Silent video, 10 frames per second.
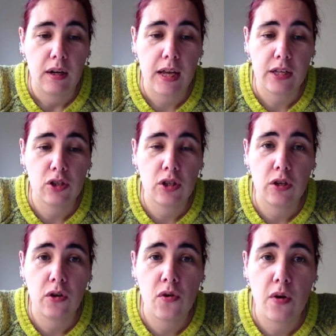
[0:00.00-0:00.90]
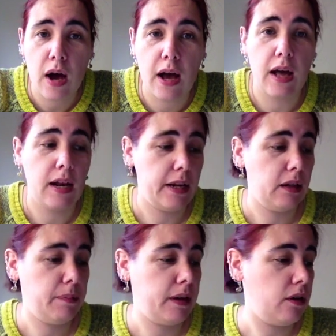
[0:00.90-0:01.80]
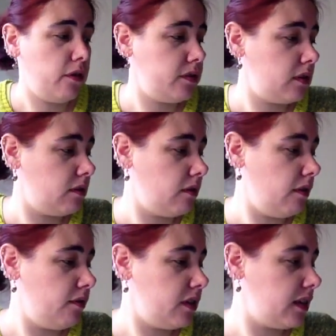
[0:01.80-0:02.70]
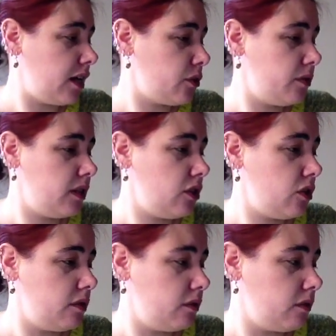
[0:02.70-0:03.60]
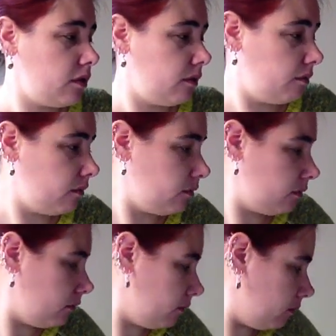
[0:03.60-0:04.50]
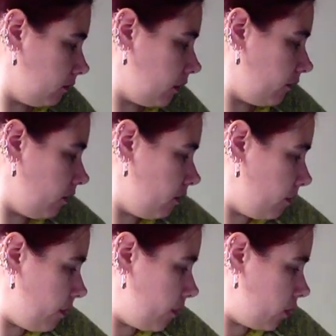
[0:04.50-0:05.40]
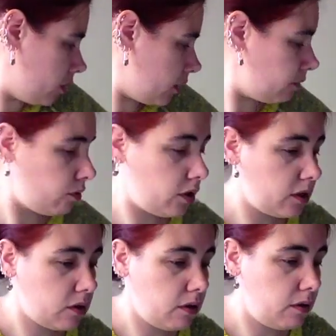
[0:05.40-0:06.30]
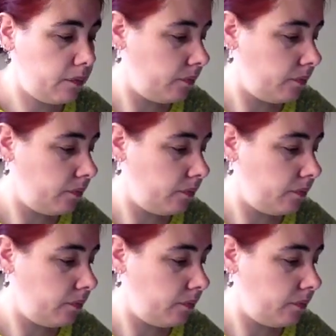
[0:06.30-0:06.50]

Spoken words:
Let's do a little bit of the stashquisitions. I don't know where my Just Land project's gone.